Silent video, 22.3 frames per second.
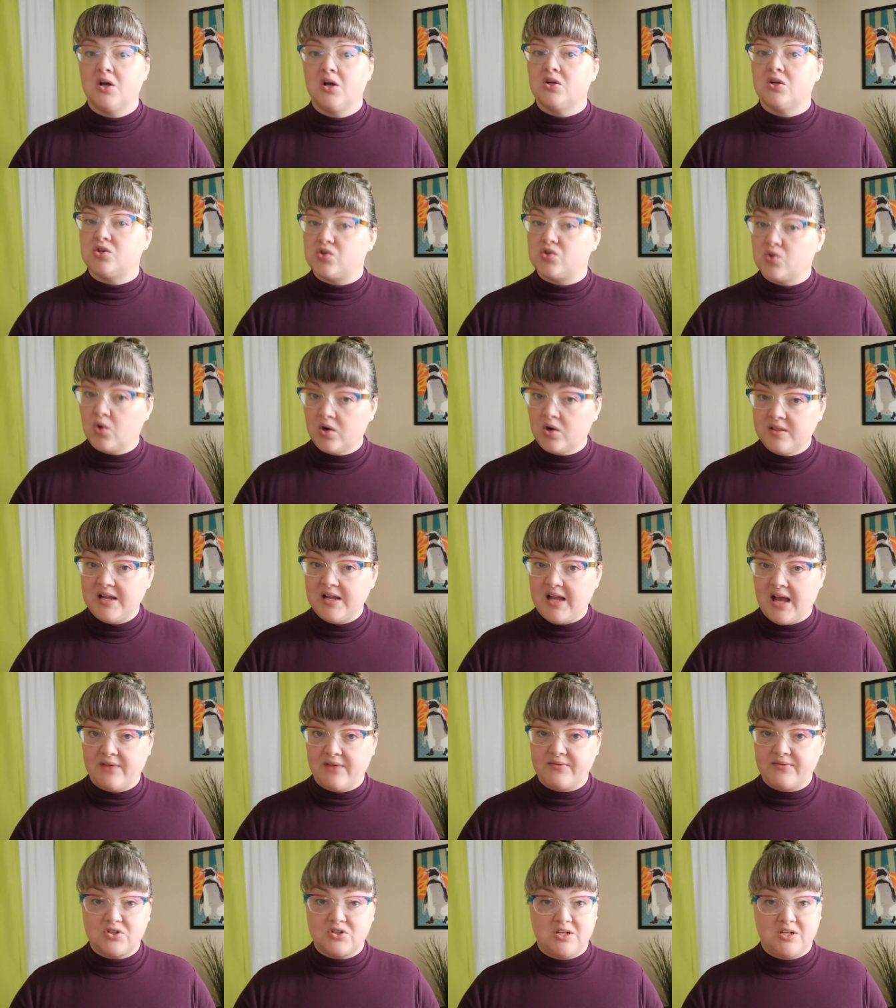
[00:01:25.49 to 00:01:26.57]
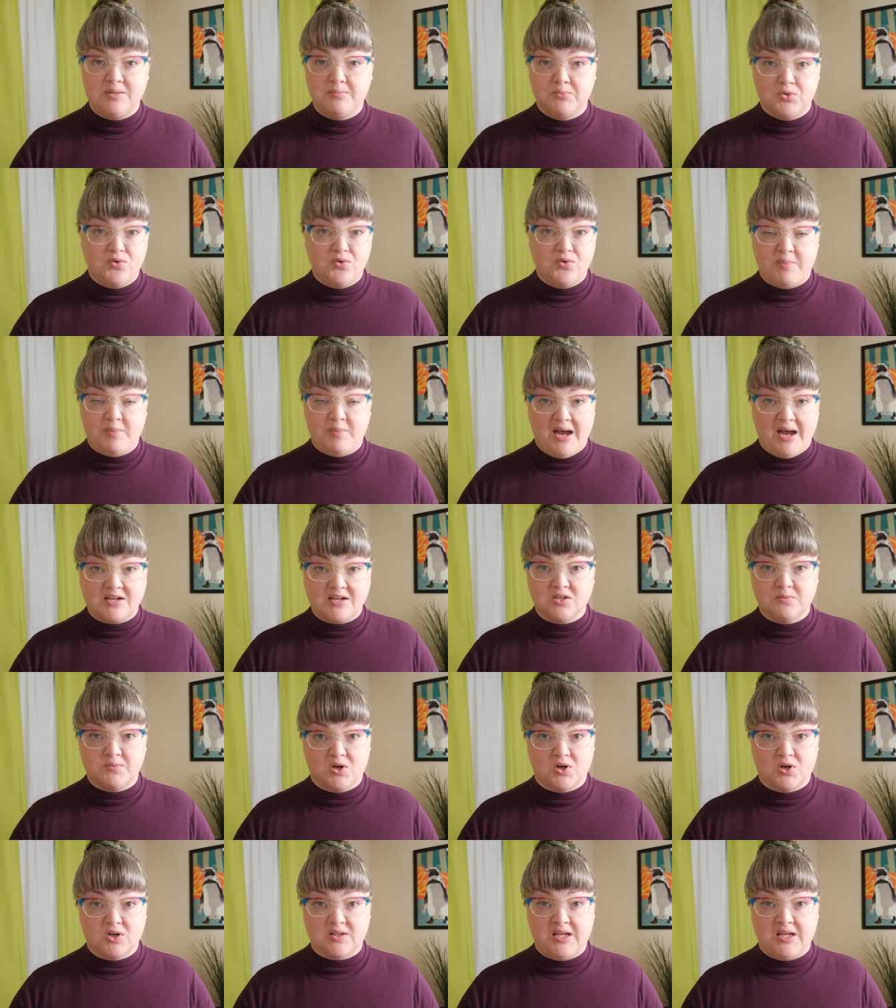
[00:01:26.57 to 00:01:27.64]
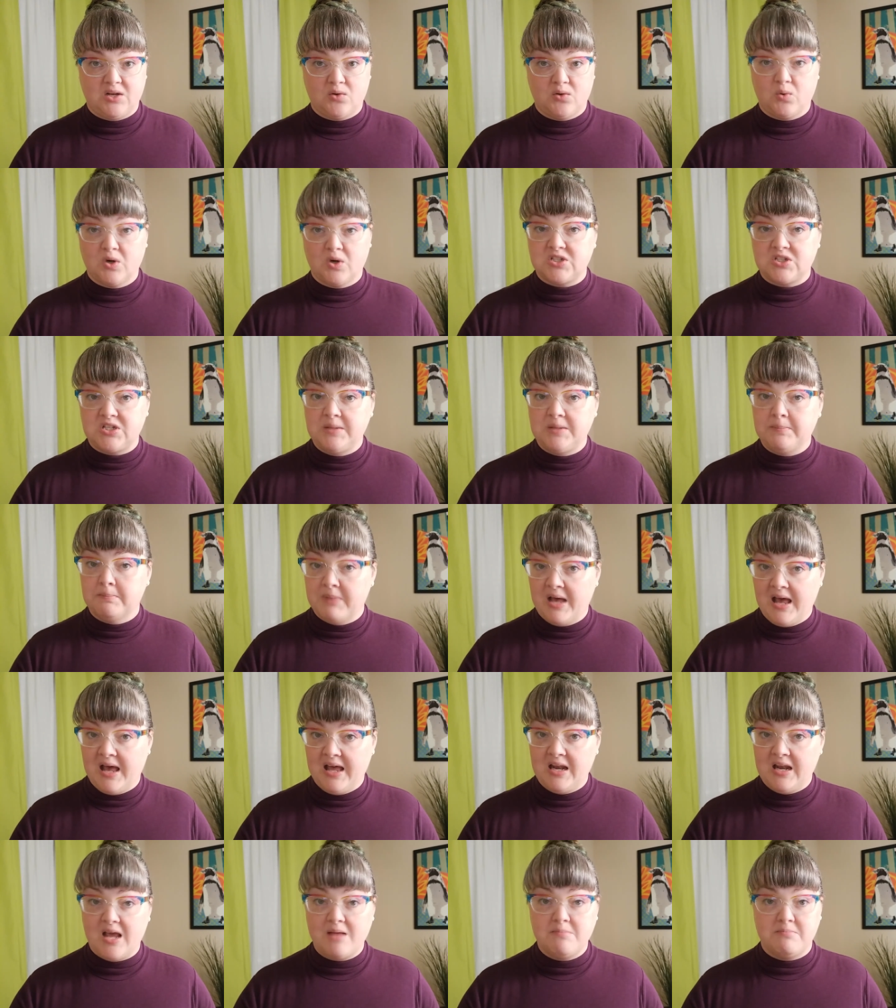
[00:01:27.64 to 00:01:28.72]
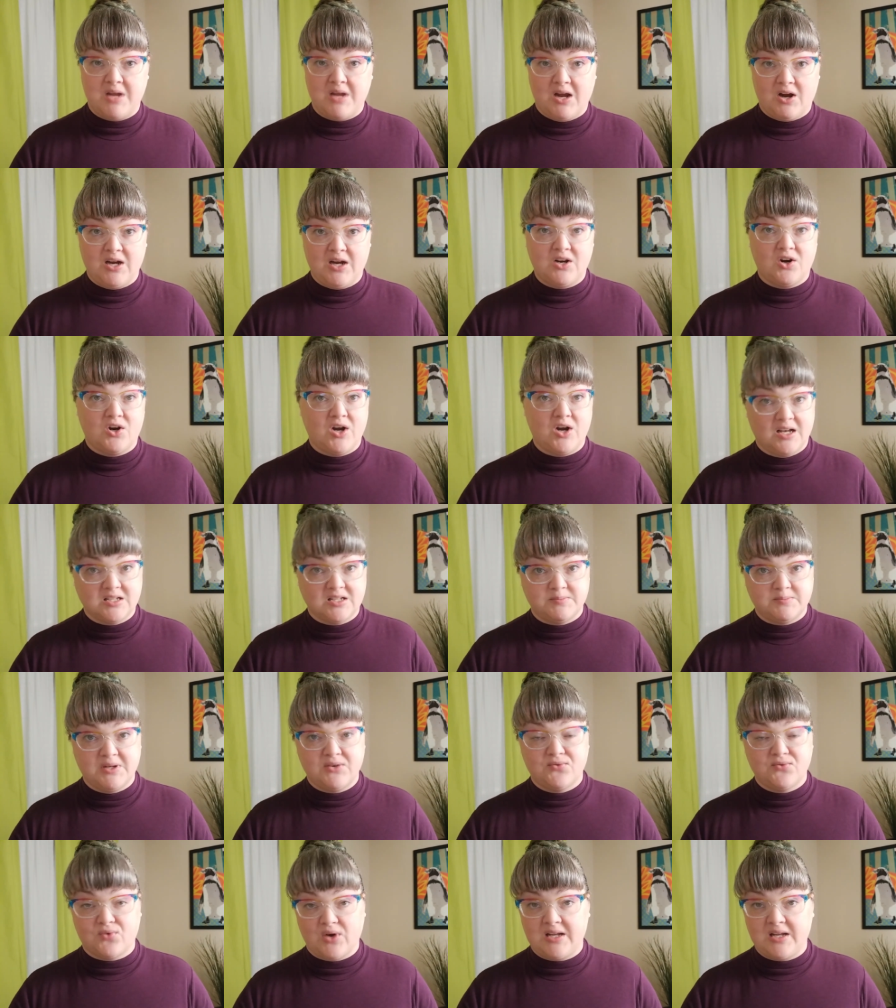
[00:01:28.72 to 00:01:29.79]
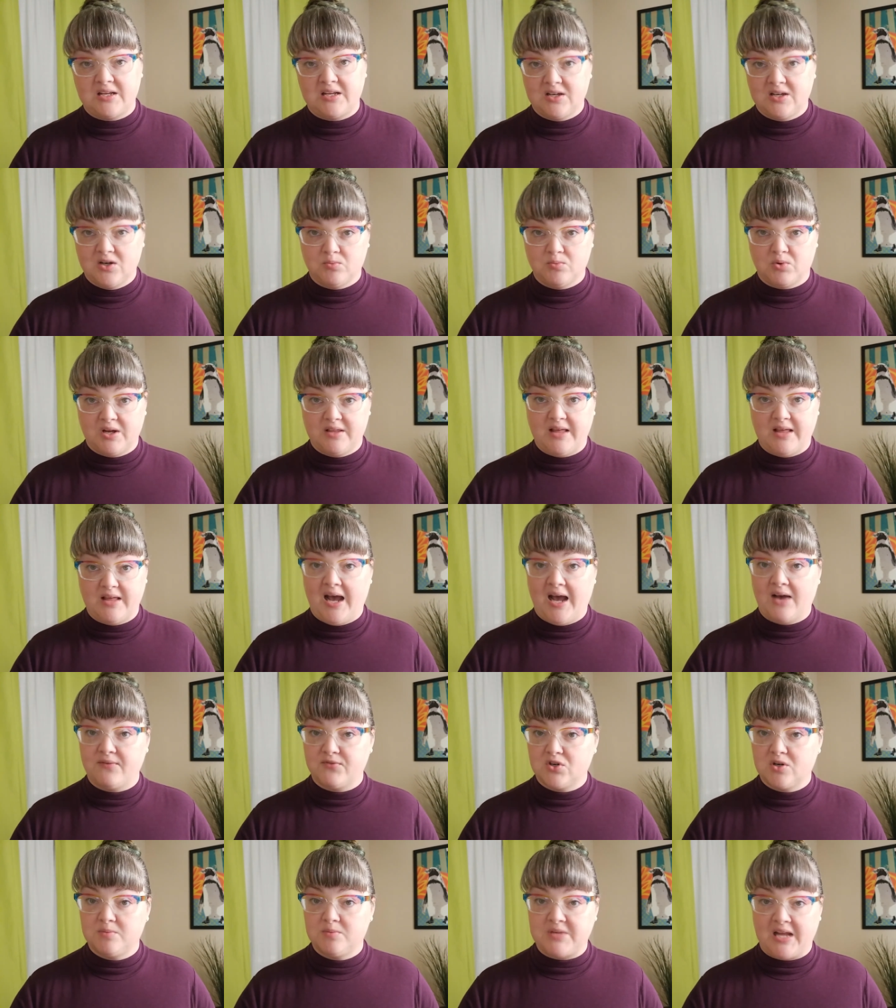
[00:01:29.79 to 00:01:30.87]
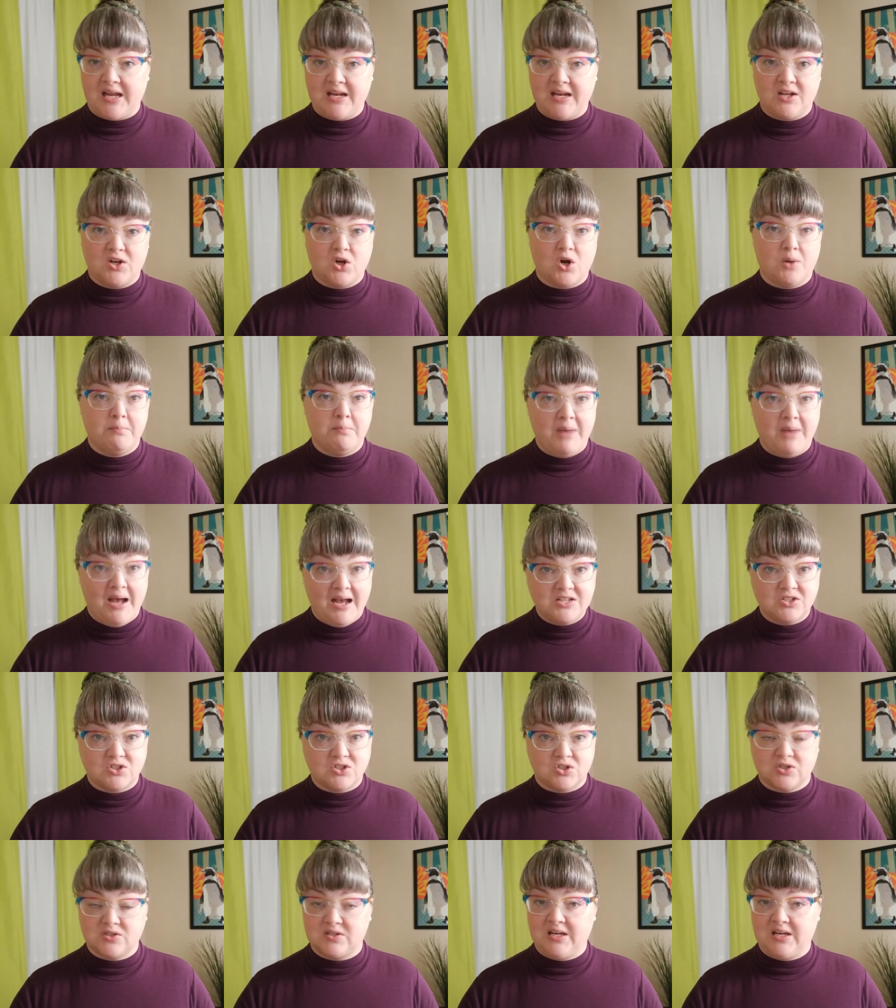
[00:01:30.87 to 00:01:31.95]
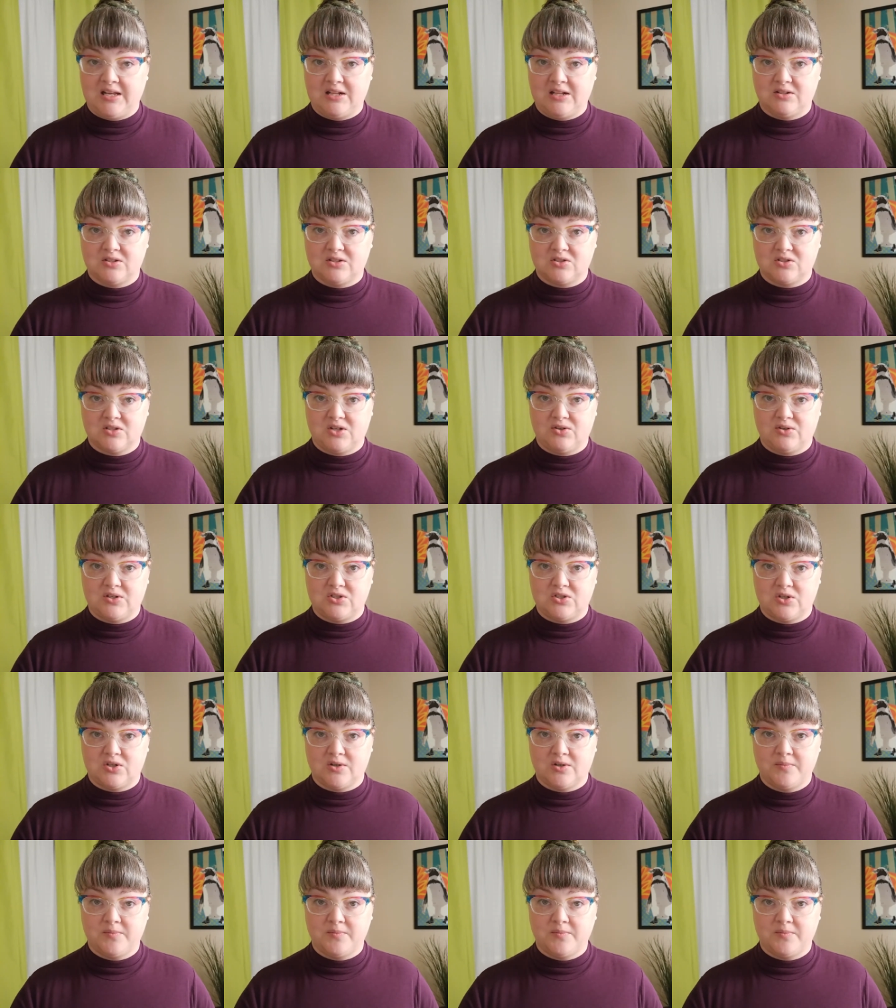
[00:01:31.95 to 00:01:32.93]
shortly after she moved back to Berkeley, where she met and married her husband Frank Gilbreth after obtaining her master's in English literature.